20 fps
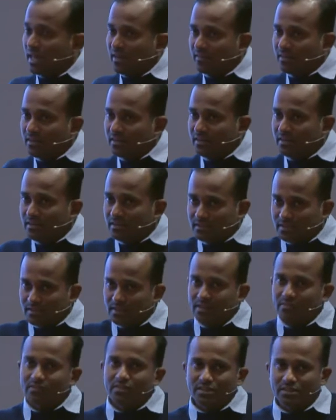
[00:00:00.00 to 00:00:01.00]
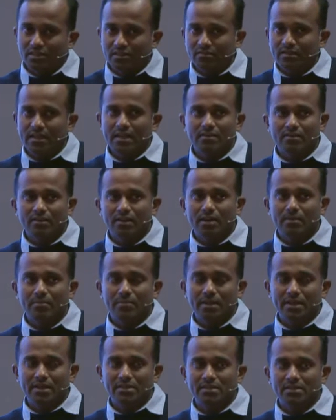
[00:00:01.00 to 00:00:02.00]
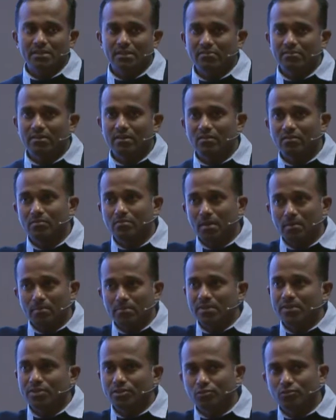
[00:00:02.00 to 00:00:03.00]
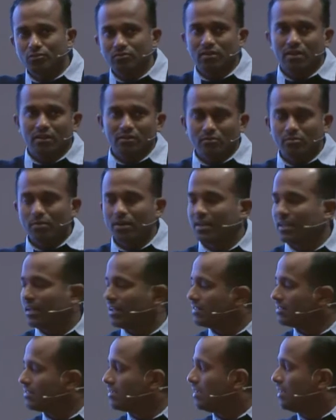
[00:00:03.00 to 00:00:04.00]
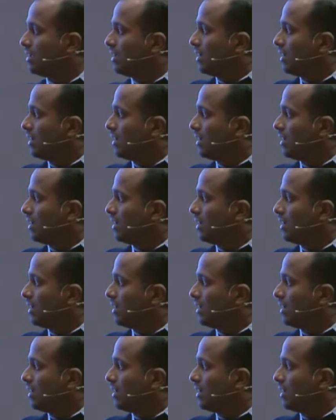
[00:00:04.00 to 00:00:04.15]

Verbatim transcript: have an internal version of the allocation application that we haven't published to everybody else.